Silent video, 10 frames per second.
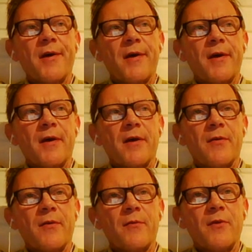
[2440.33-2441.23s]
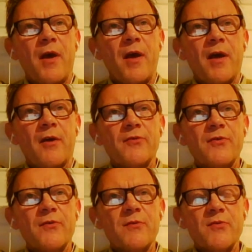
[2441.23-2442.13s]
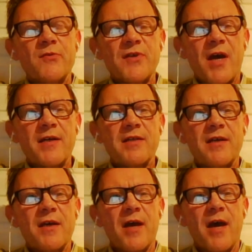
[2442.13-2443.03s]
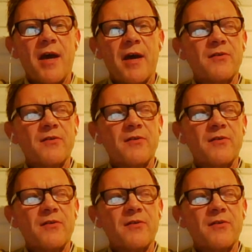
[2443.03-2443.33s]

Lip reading: the Ecotourism Society, and